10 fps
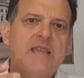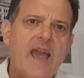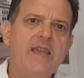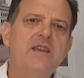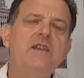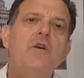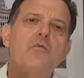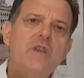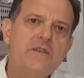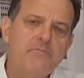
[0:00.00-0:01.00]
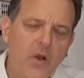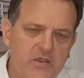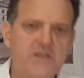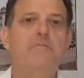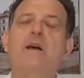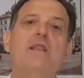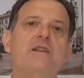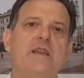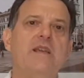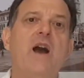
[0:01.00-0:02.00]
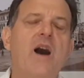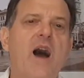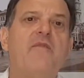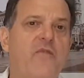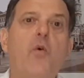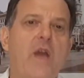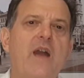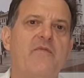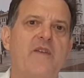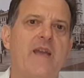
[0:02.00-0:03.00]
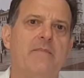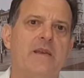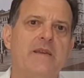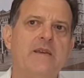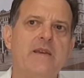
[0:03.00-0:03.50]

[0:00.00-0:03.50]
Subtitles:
taking responsibility for our family.